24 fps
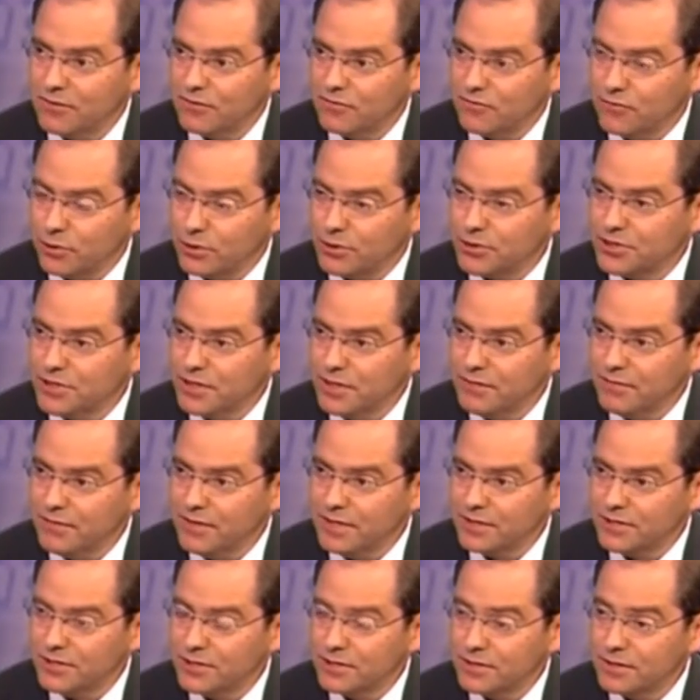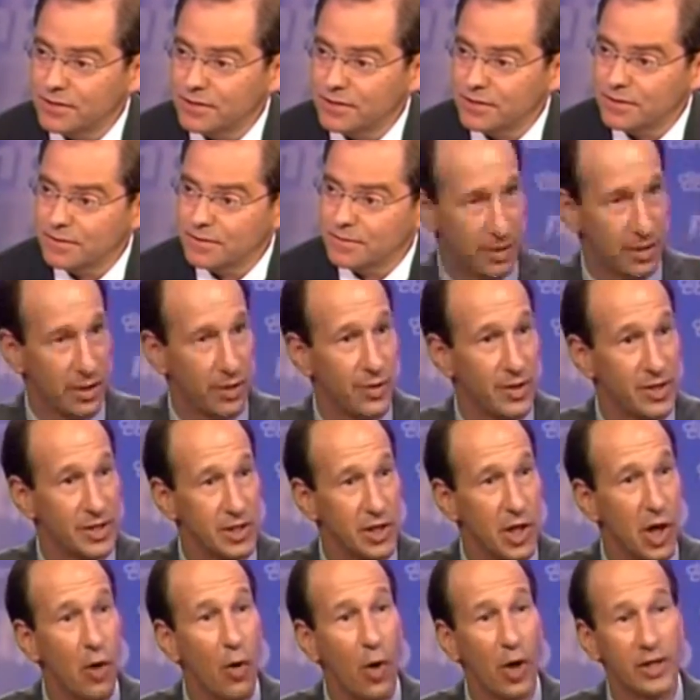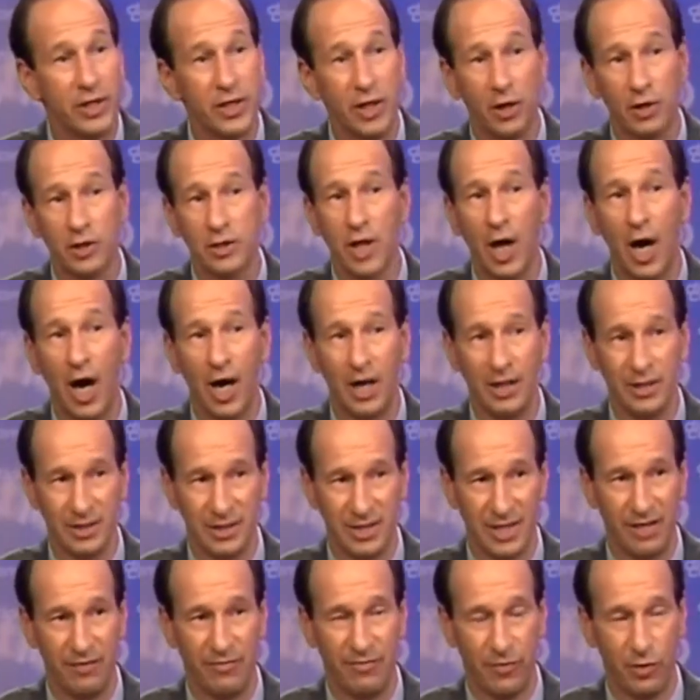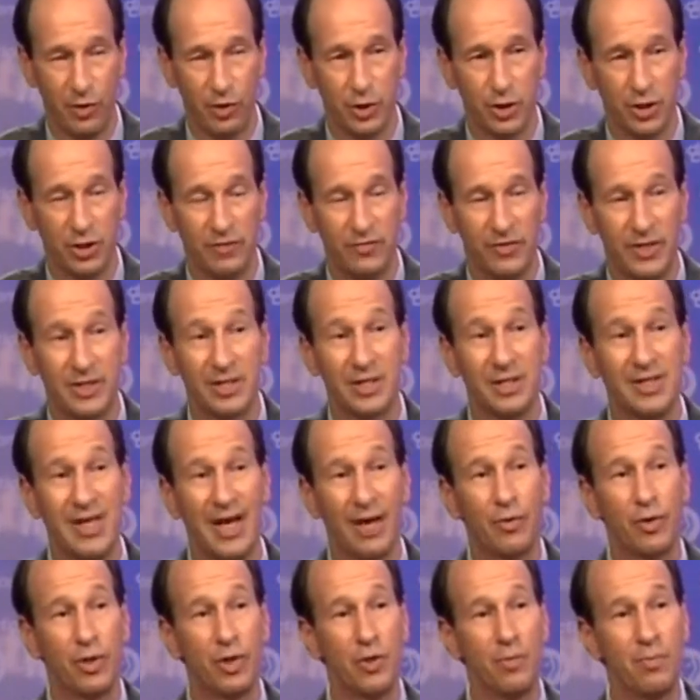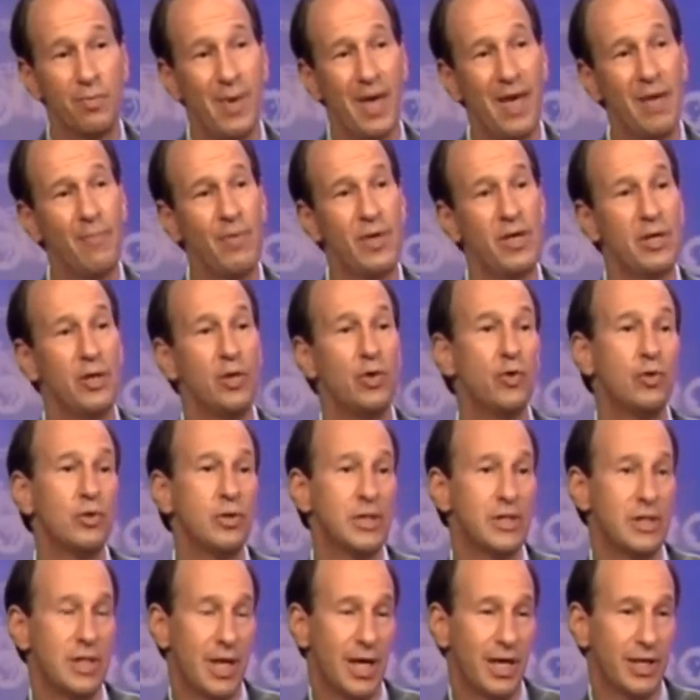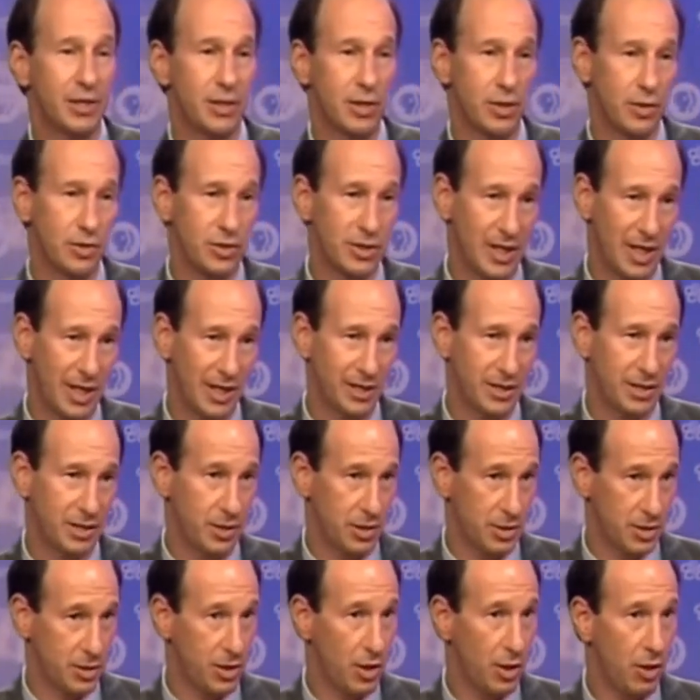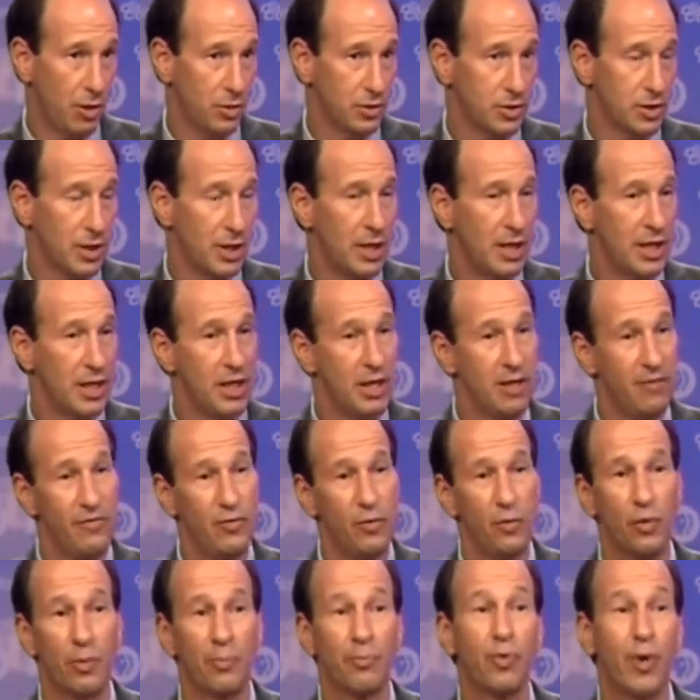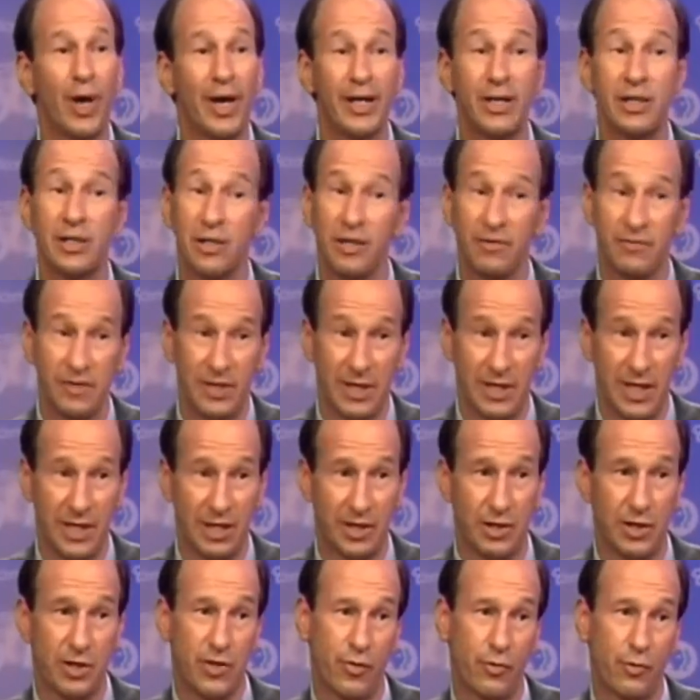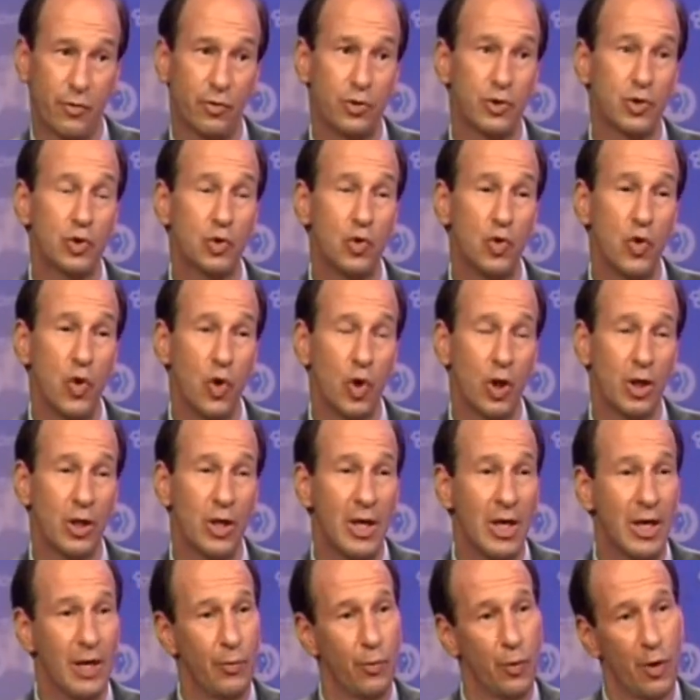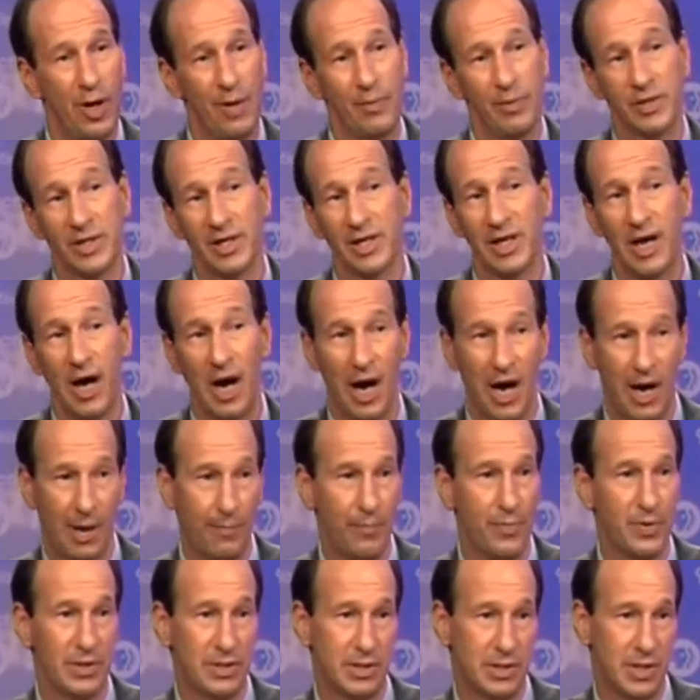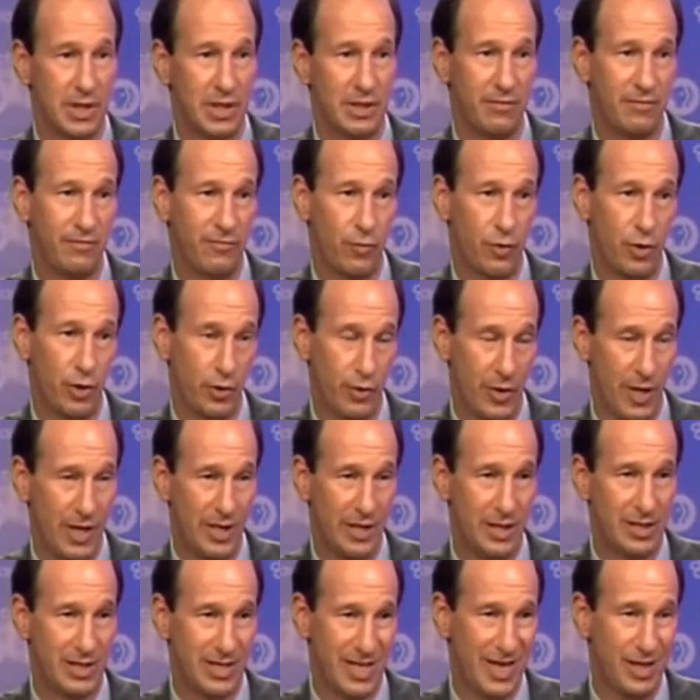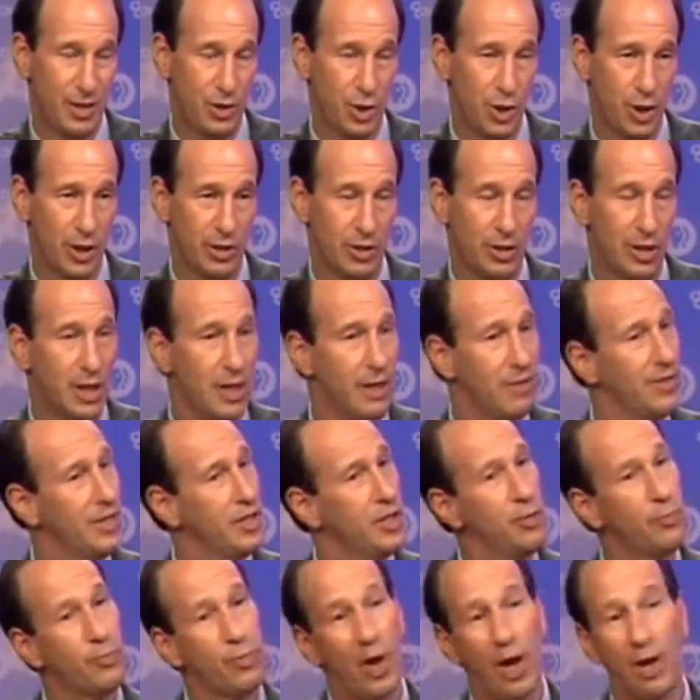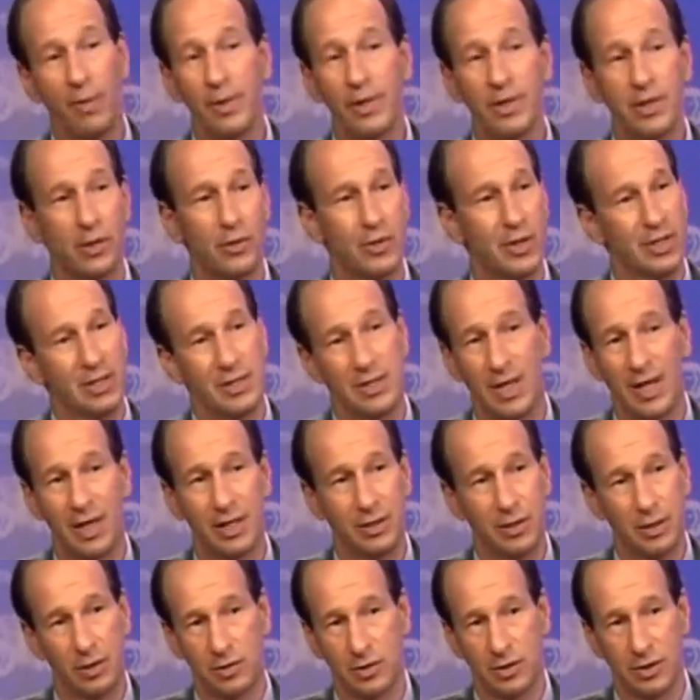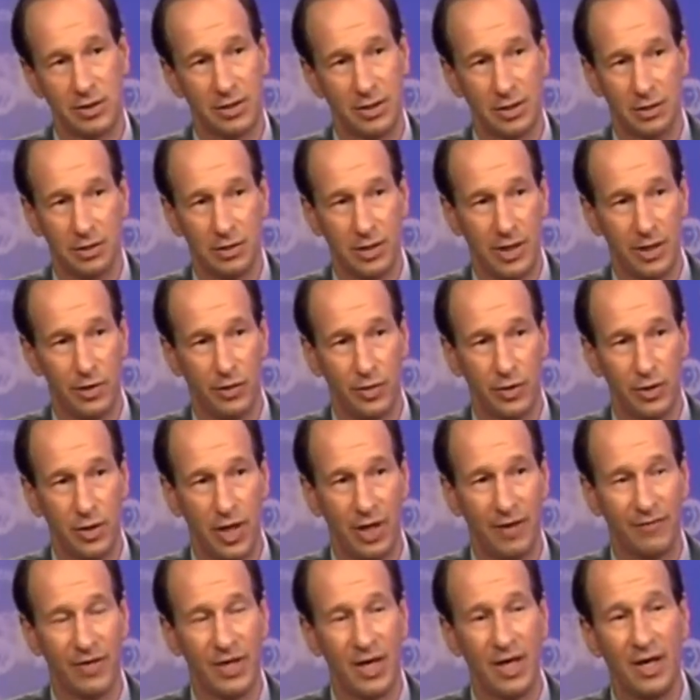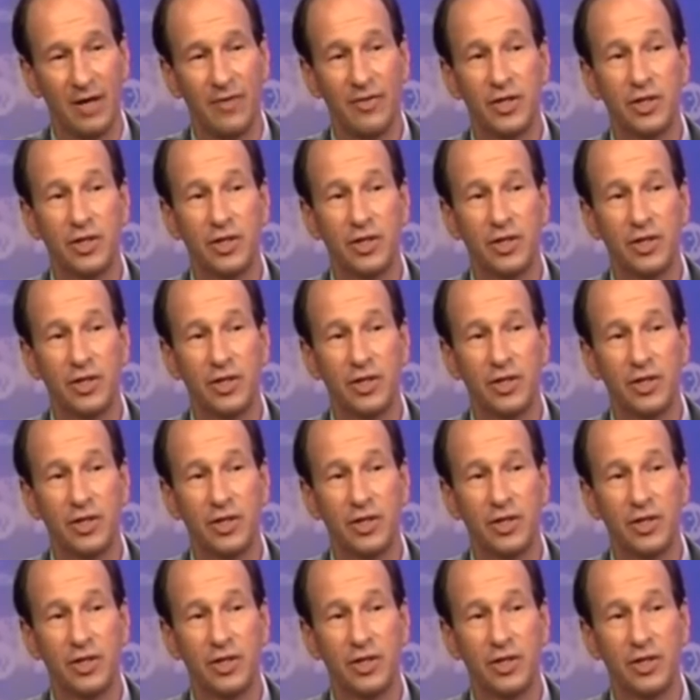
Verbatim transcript: version of this? Correct. There is no adult onset version of this. Now, you may be newly diagnosed as an adult if you were bright enough to get through school, were able to compensate for your inattention, then you probably don't get diagnosed until later in life.